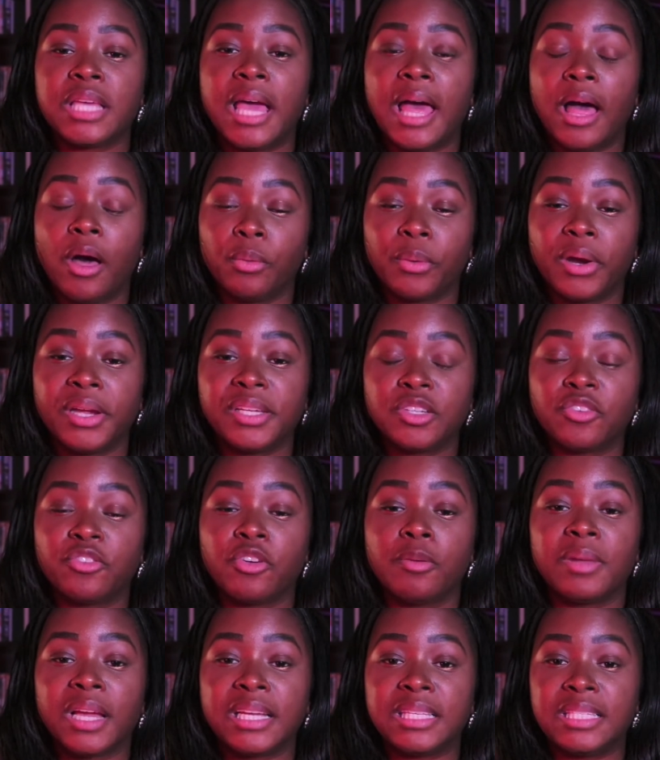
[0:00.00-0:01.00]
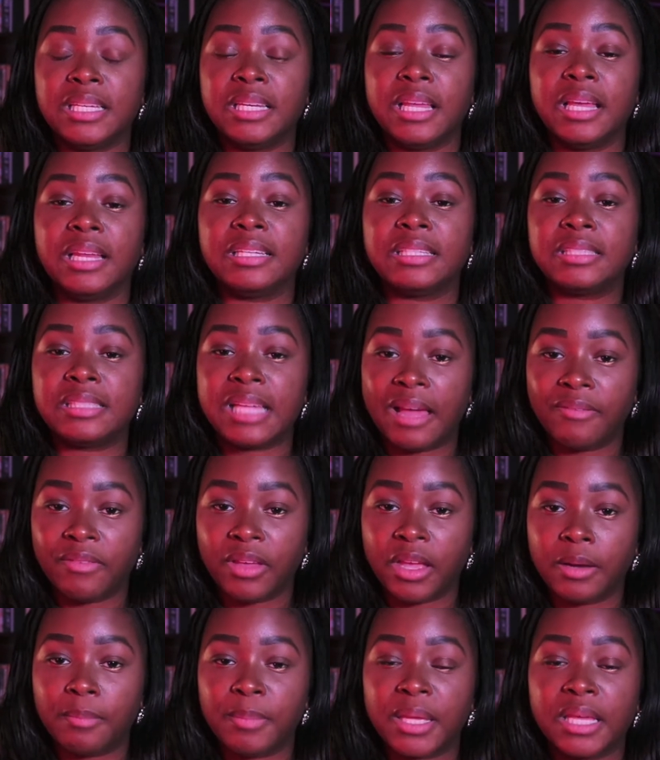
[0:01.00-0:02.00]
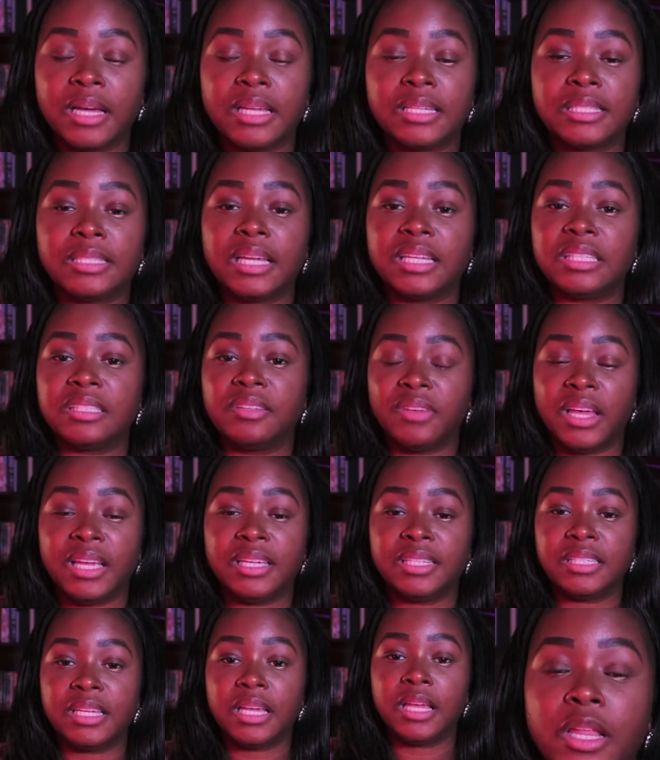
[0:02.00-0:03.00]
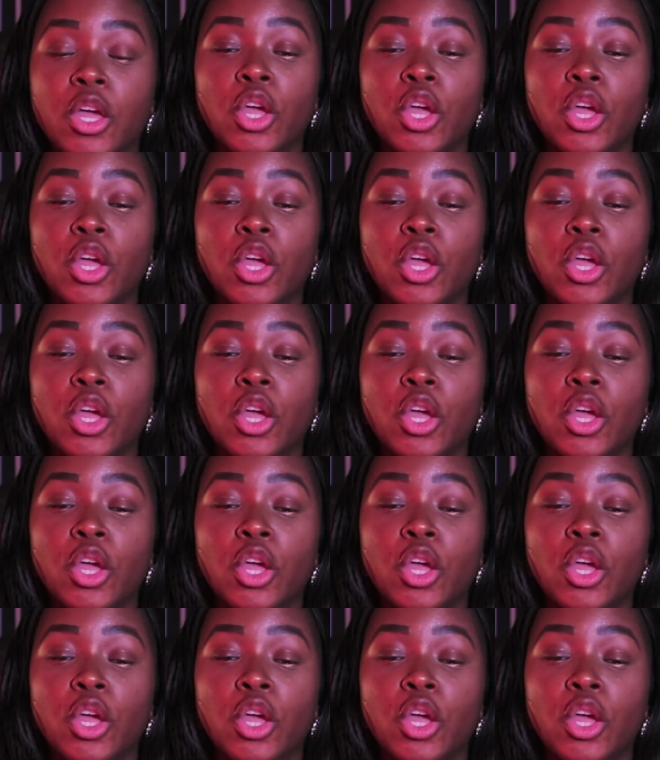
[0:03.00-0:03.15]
Hellraiser from 1987, because let's face it,